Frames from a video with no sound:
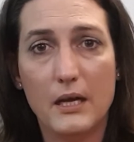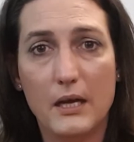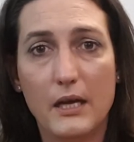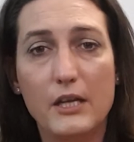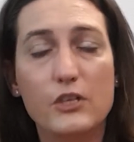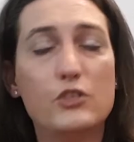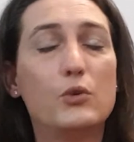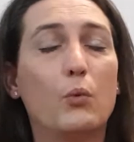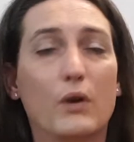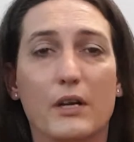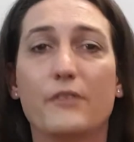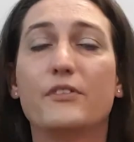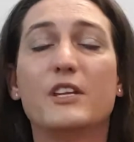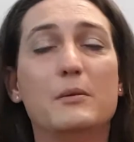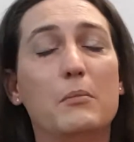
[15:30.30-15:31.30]
into one
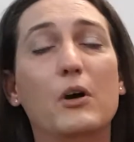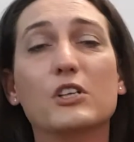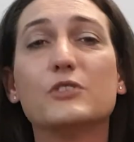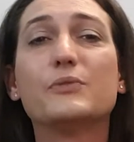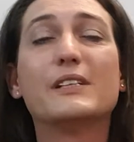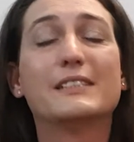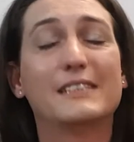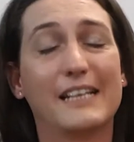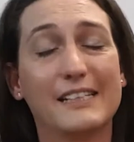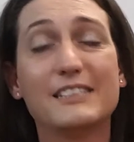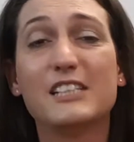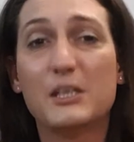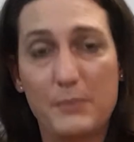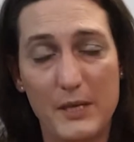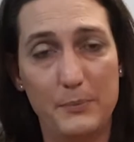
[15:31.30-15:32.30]
of the most
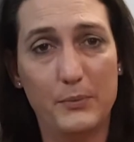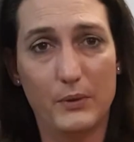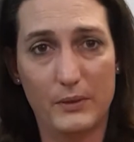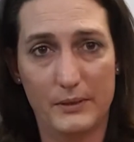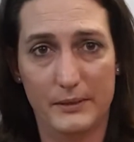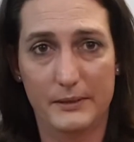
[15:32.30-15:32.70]
fantastic people.